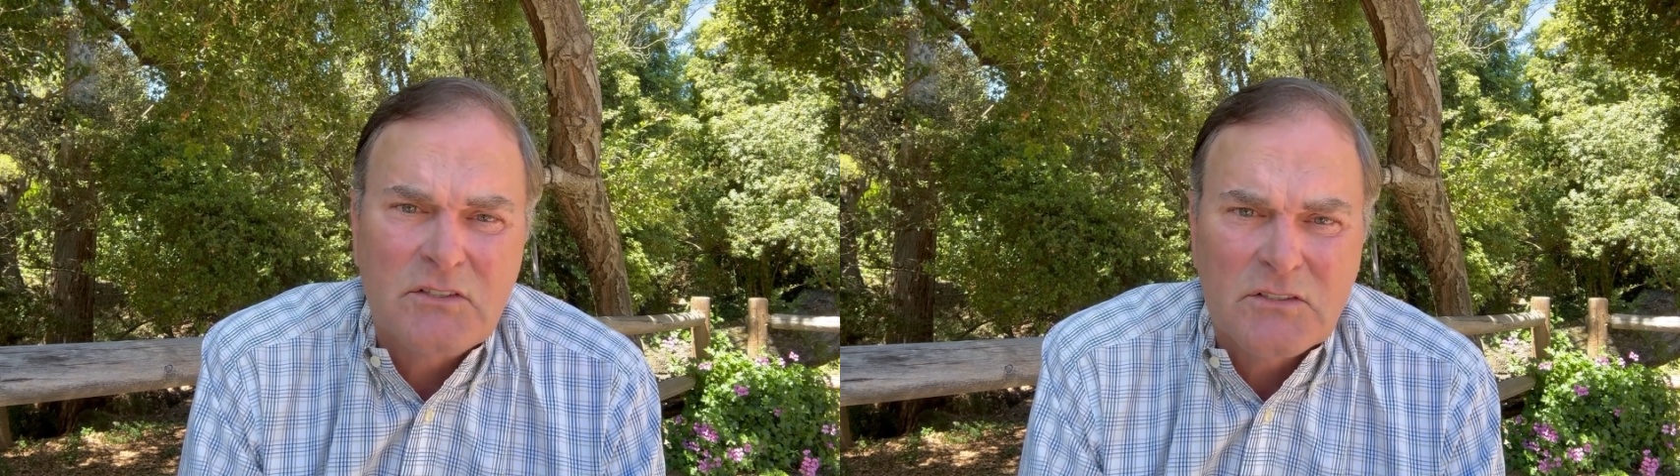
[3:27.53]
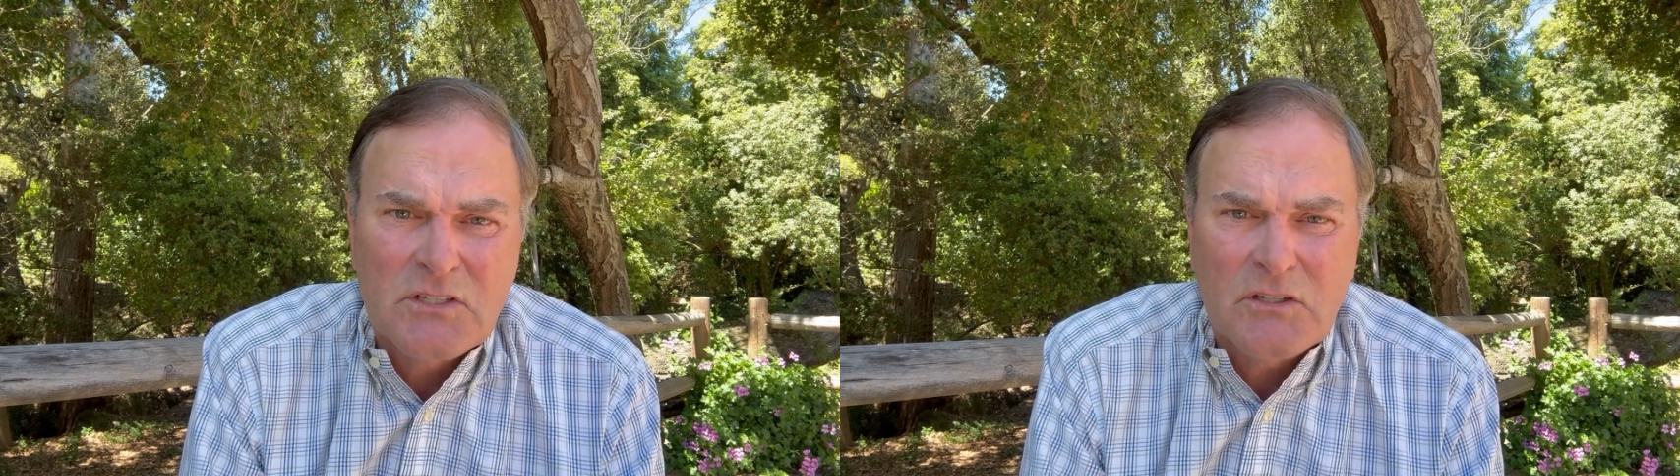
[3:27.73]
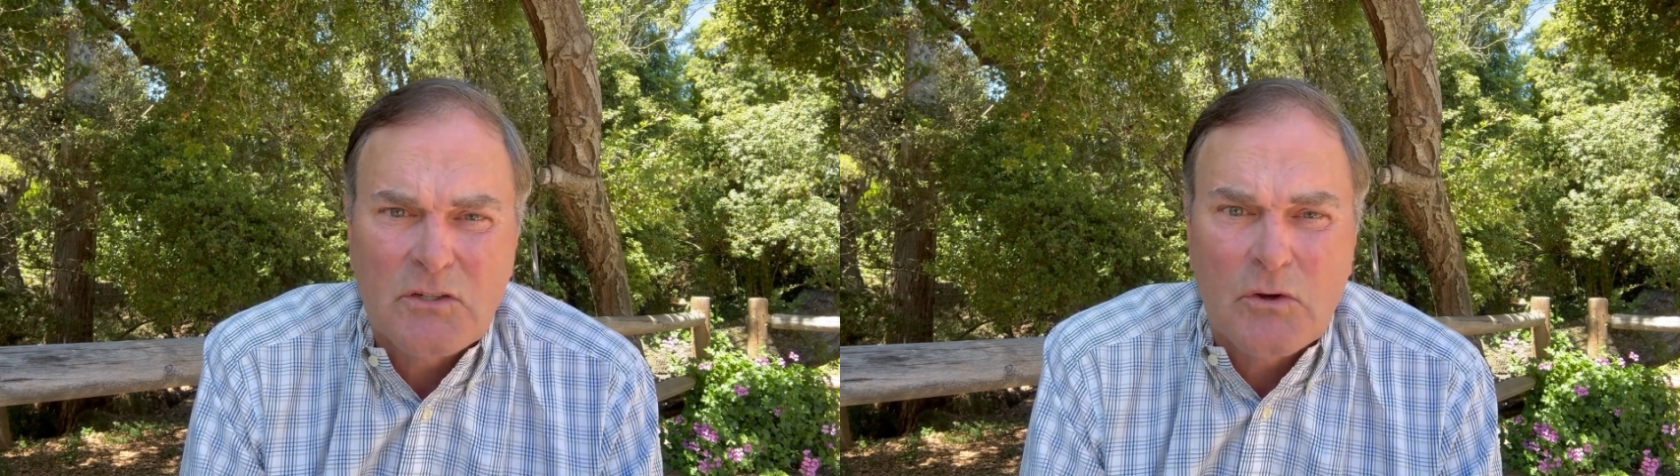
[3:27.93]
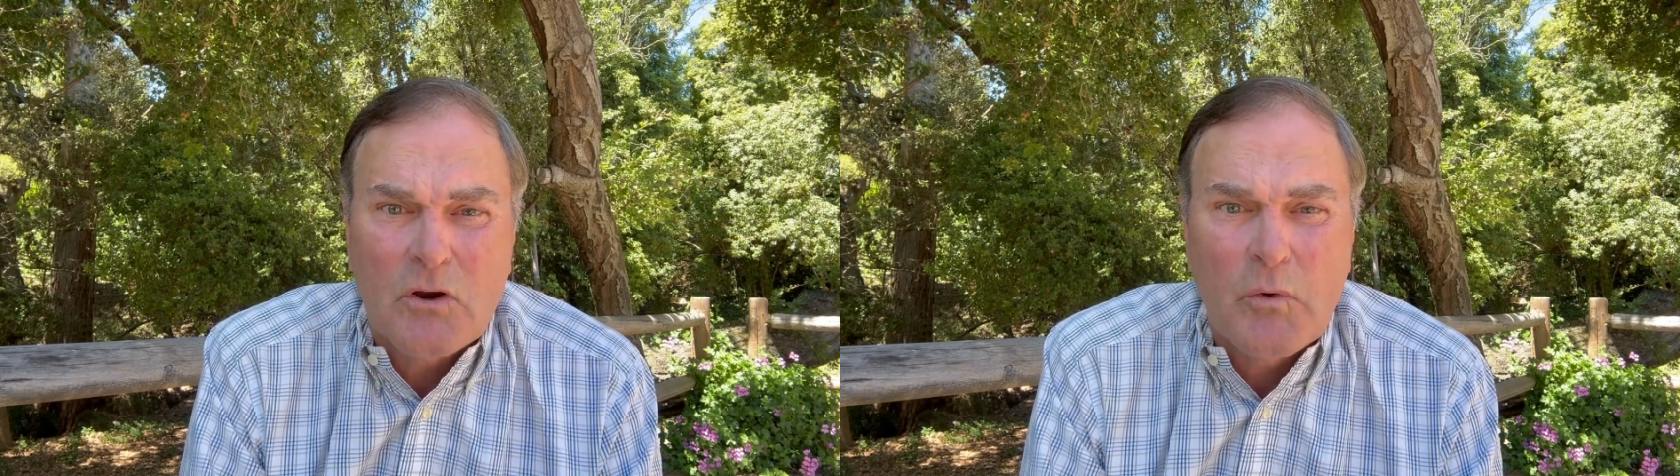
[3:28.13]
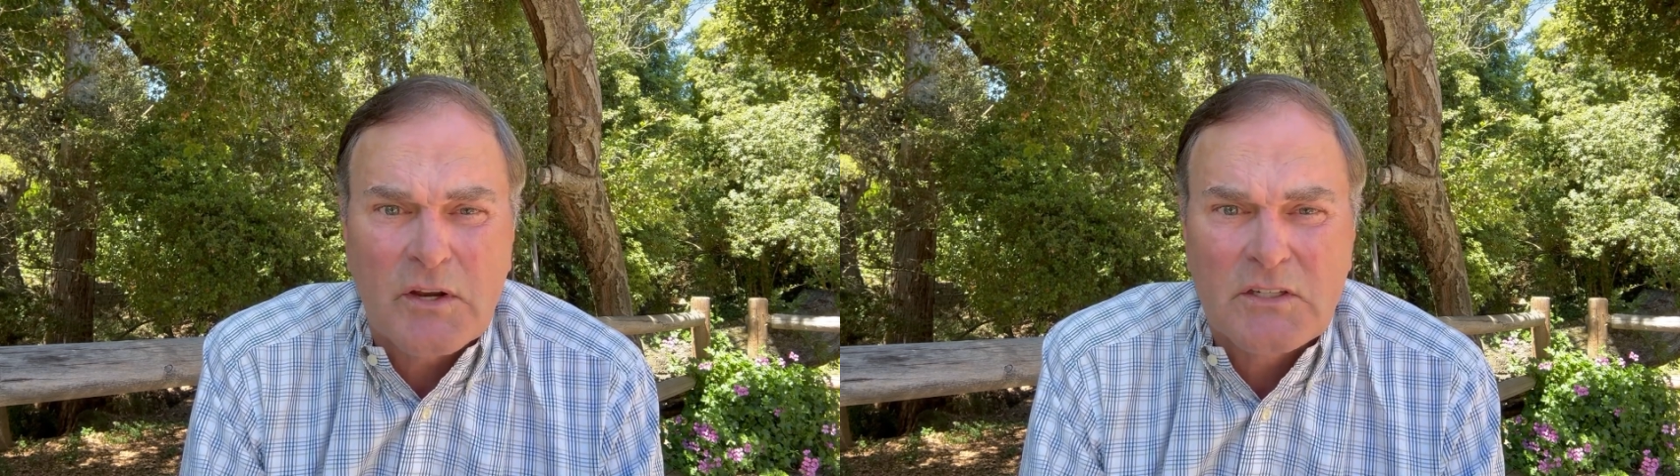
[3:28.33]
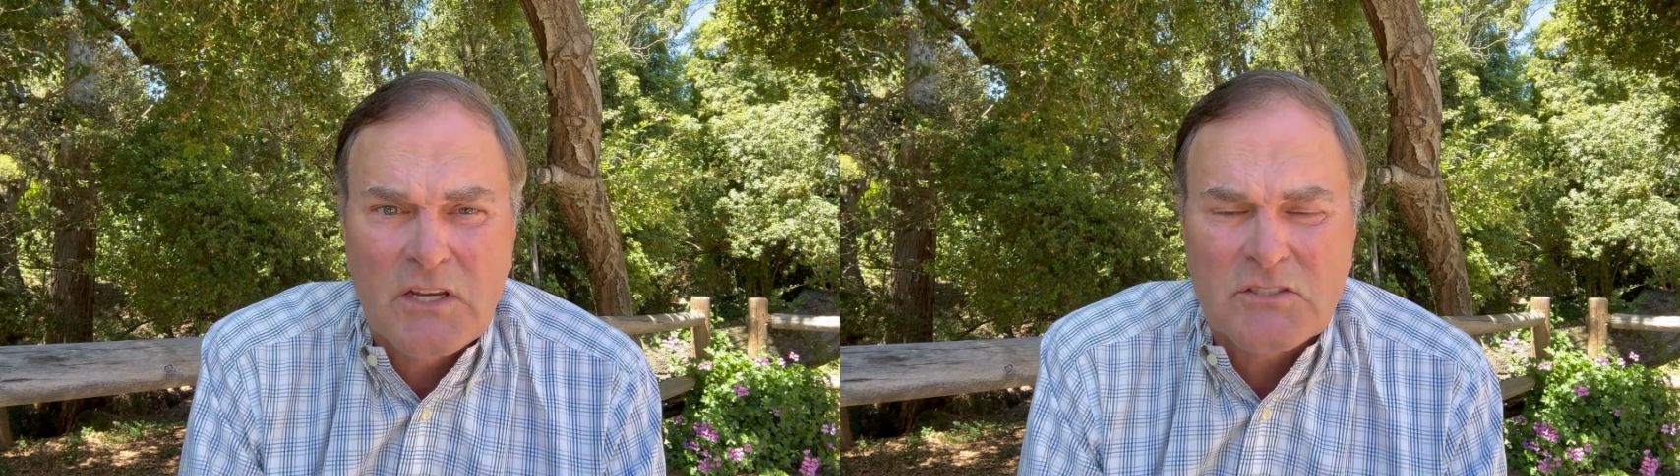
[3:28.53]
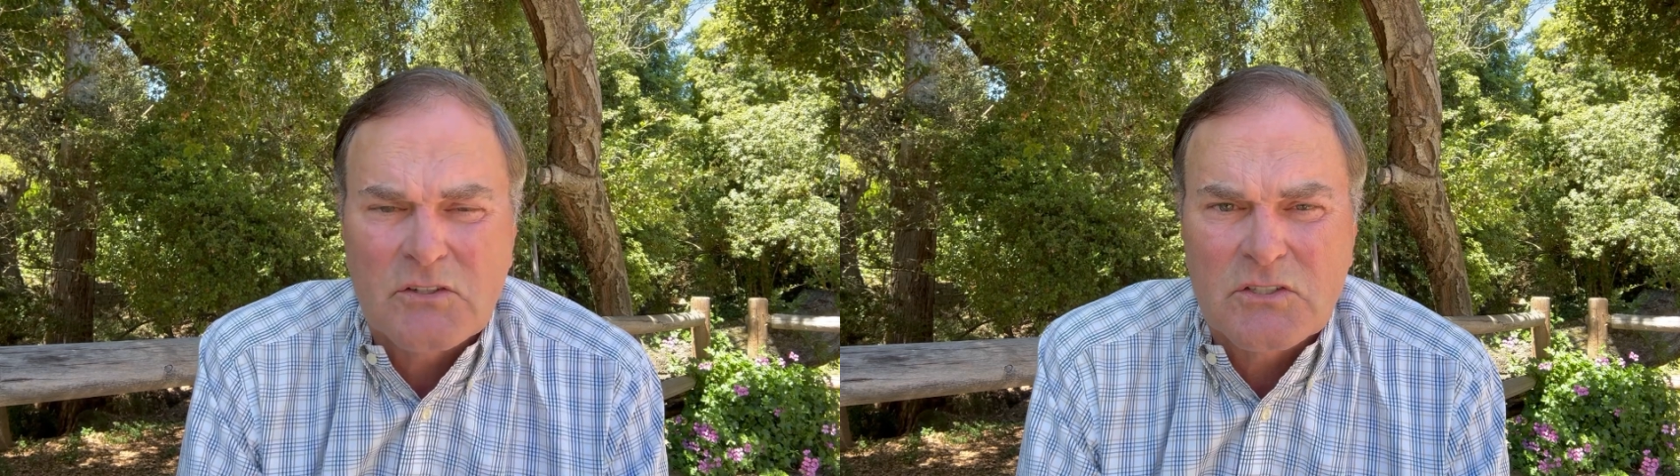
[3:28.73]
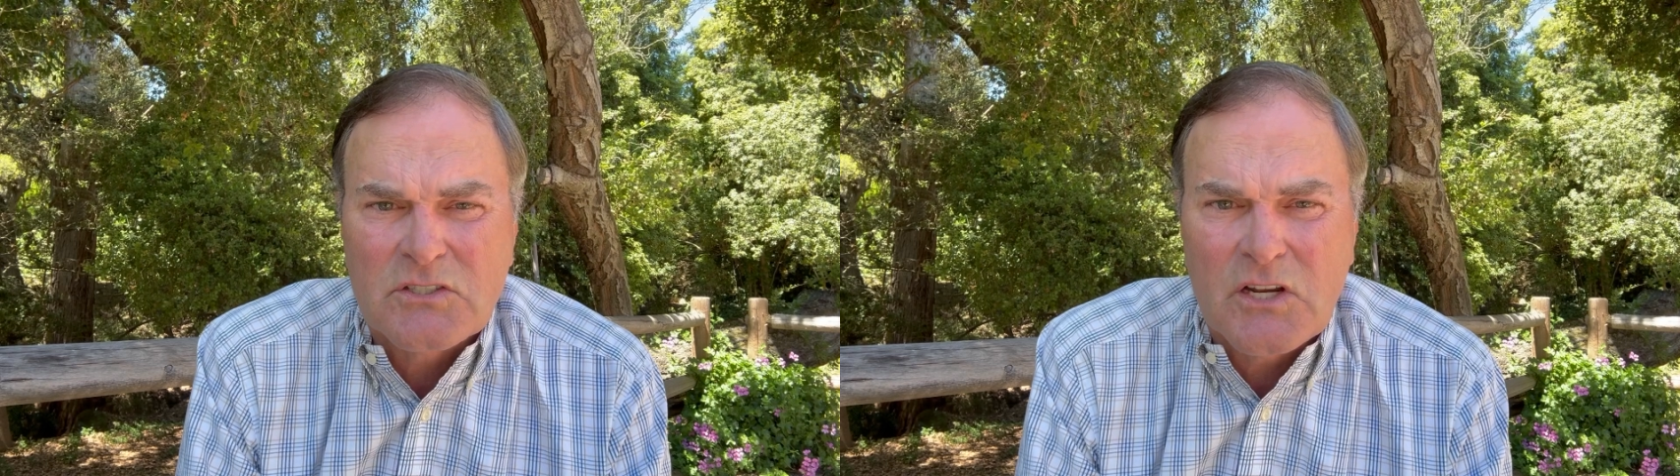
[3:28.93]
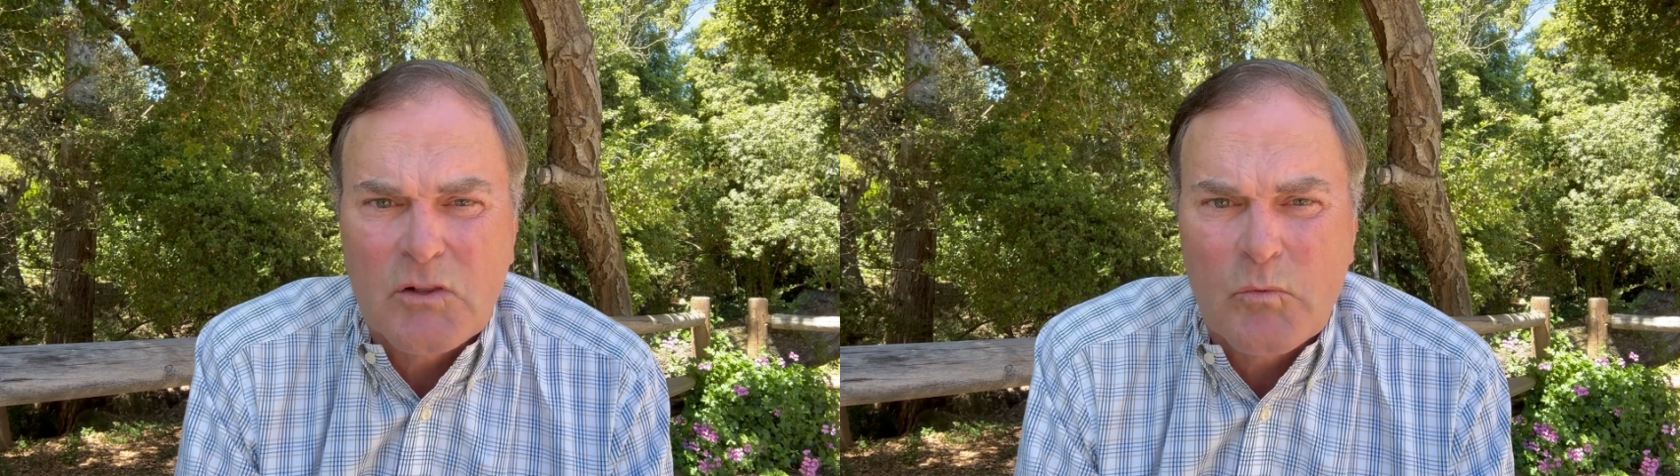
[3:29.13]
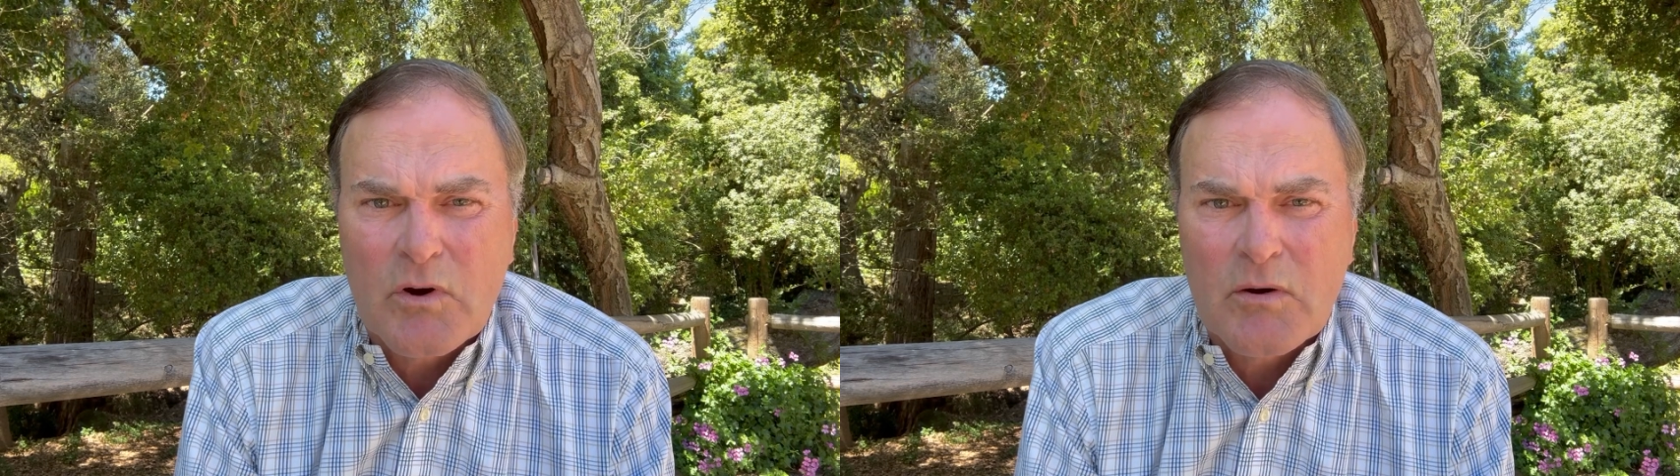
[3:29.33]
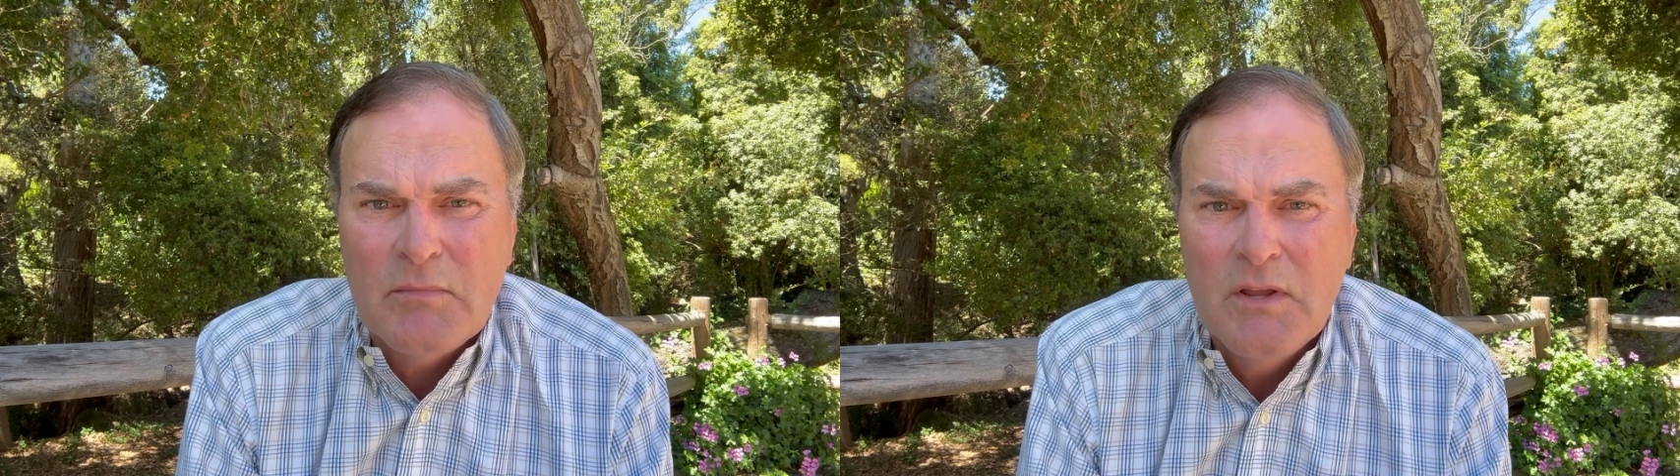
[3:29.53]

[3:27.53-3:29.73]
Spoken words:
do a quick test on the cecal worm.